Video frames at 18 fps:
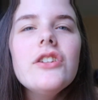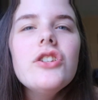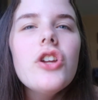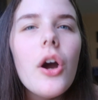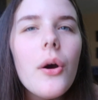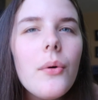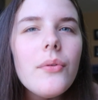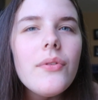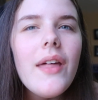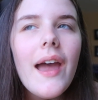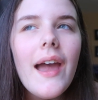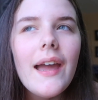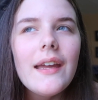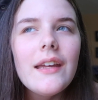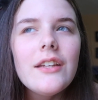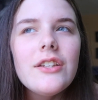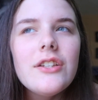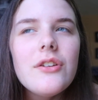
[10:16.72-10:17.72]
know
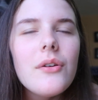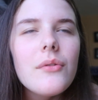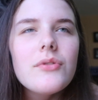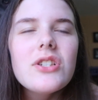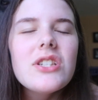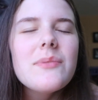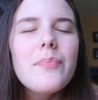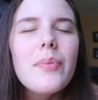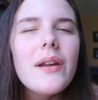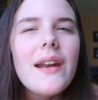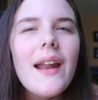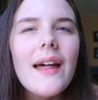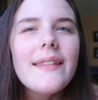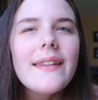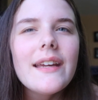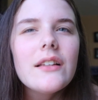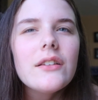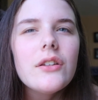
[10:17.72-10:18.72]
that you don't just put it
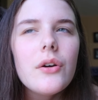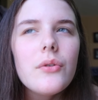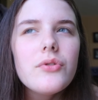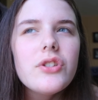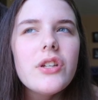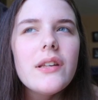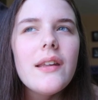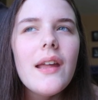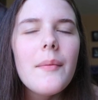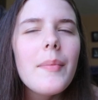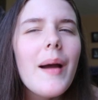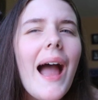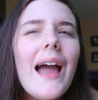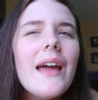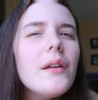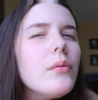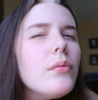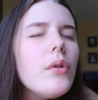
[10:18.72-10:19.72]
on like lotion but
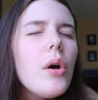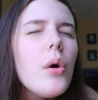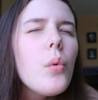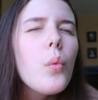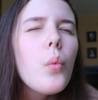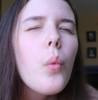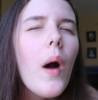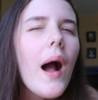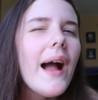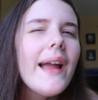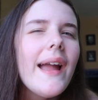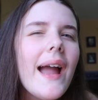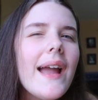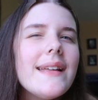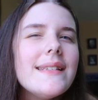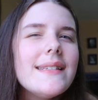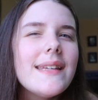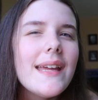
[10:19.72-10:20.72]
i don't know why
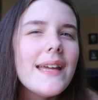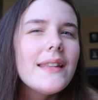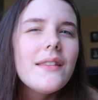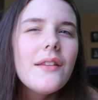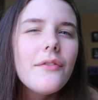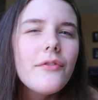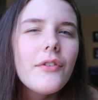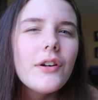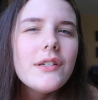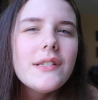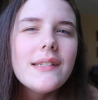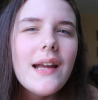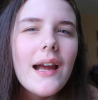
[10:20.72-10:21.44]
i did the first